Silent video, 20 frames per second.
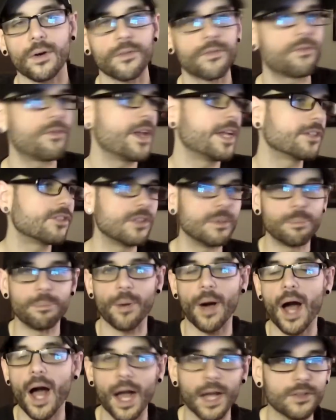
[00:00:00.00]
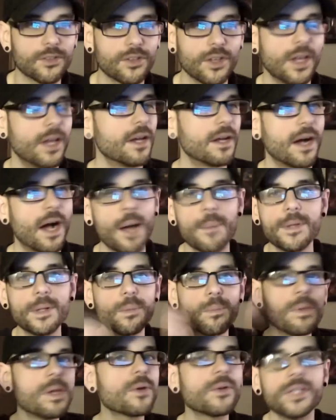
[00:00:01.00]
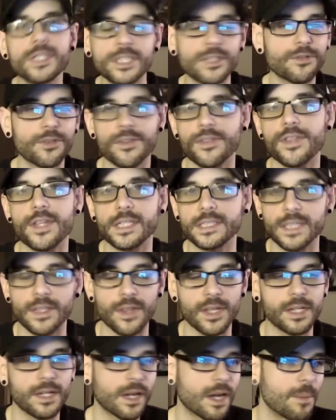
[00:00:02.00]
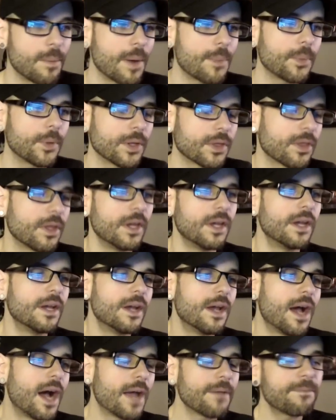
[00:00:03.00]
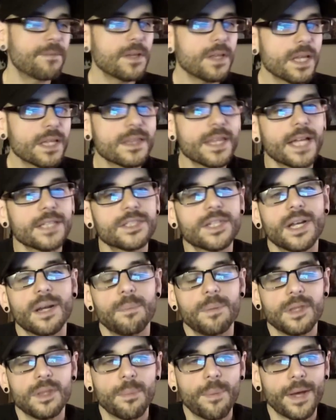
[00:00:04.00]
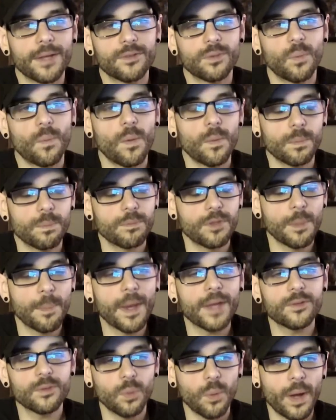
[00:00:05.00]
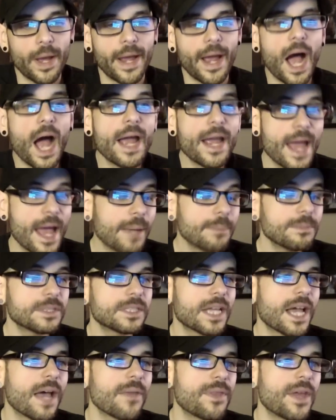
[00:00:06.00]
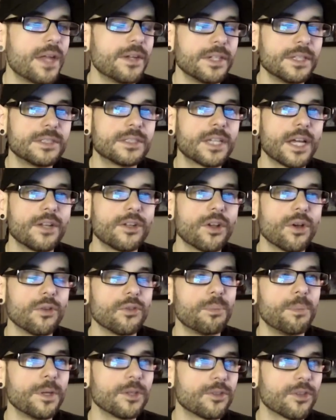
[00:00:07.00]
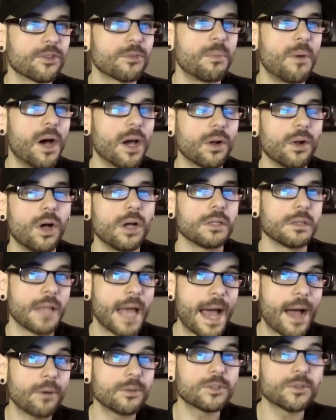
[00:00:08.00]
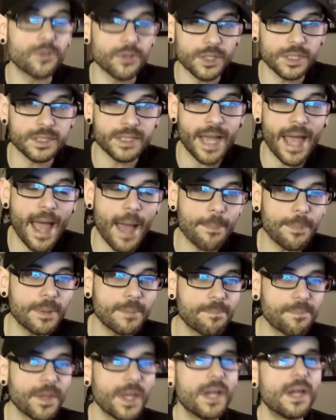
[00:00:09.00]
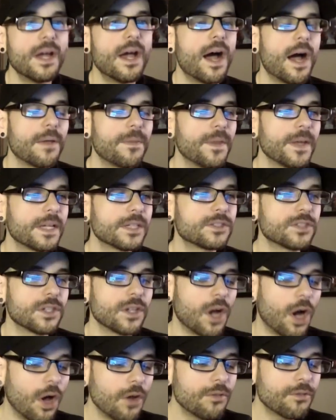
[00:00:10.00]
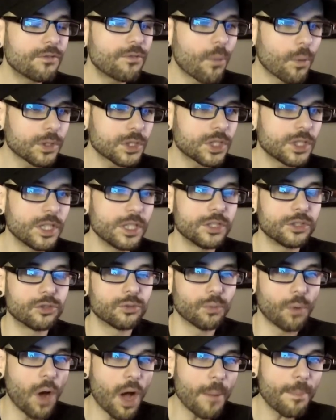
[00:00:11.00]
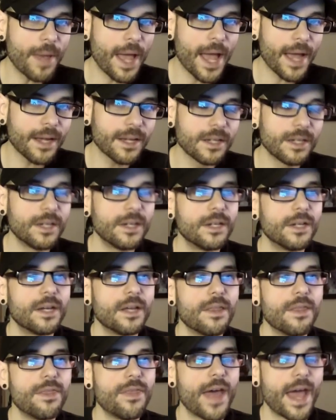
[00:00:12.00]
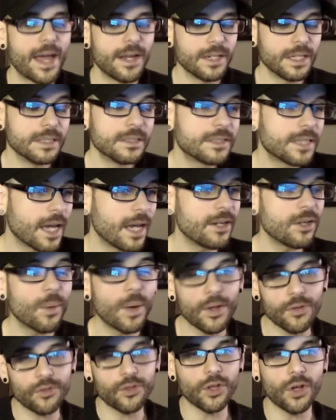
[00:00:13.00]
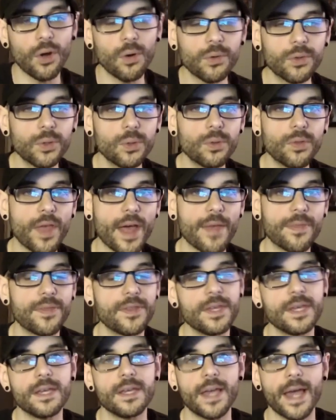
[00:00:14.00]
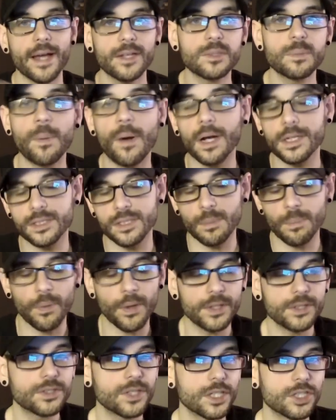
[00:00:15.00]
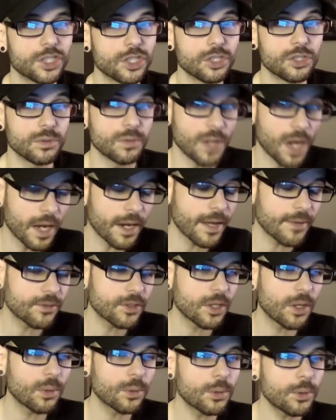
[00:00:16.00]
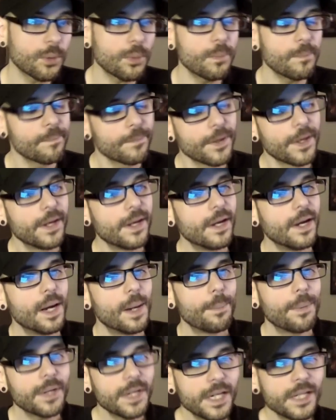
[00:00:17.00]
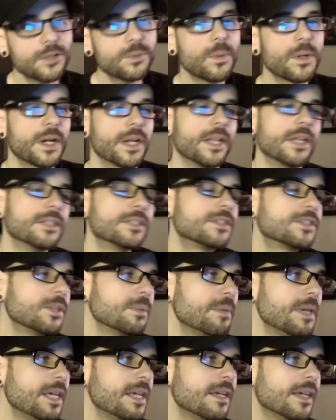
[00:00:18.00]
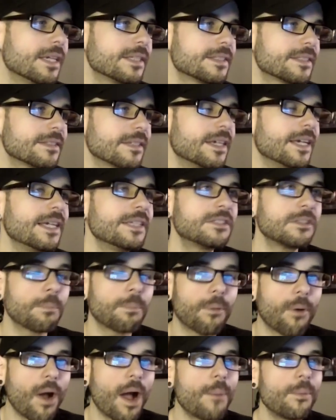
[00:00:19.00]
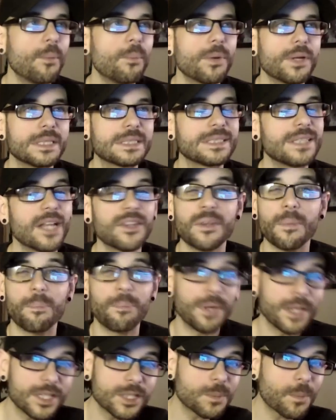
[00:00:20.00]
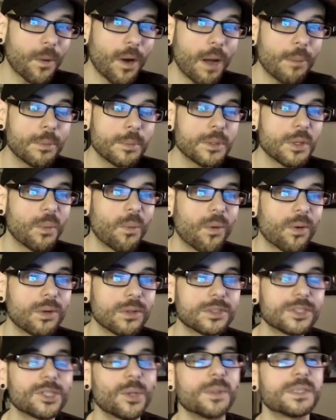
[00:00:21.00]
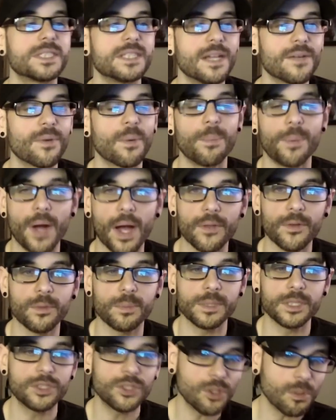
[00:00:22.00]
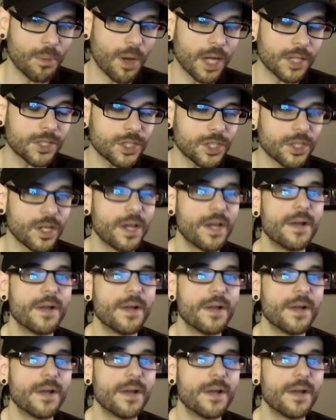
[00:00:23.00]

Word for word: a fancy box. I mean, myriad different things that they could come up with. I feel like that's going to be the best the best way. I am sad that Nintendo's business model allows for this to happen. I think it's an unfortunate drawback that Nintendo has to go through that the Xbox and the PlayStation do not have to go through. But it is what it is. To me, it's it's a problem, but it's not the biggest problem in the world, so it's never bothered me too much.